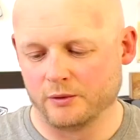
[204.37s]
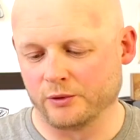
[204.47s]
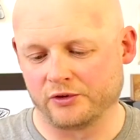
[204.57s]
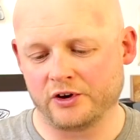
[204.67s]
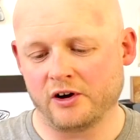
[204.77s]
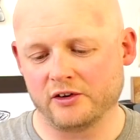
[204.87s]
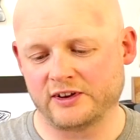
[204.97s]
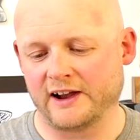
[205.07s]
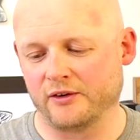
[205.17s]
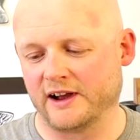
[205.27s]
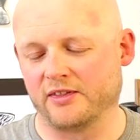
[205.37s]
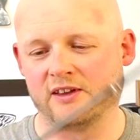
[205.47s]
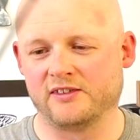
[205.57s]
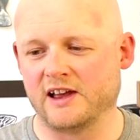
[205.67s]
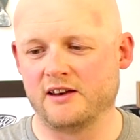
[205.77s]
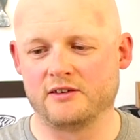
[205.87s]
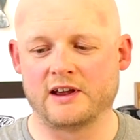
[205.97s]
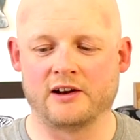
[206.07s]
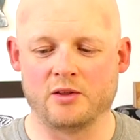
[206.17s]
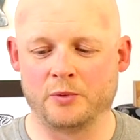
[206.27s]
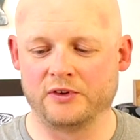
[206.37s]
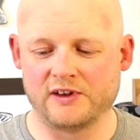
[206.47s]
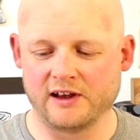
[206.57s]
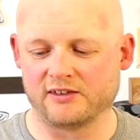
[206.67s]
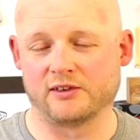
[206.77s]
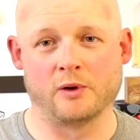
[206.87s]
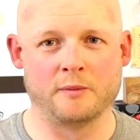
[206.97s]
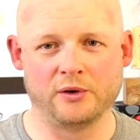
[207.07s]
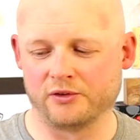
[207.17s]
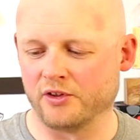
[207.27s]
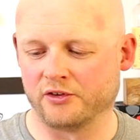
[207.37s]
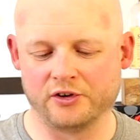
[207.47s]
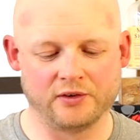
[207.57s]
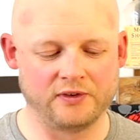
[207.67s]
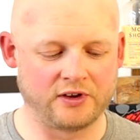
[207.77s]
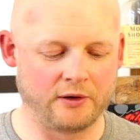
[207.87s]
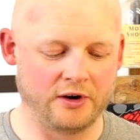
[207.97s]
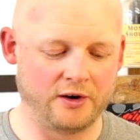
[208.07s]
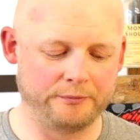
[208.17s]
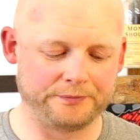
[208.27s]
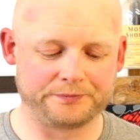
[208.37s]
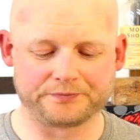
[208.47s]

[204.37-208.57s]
We'll start down at this end, down at the butt end, because that's where most of the stuff is going on.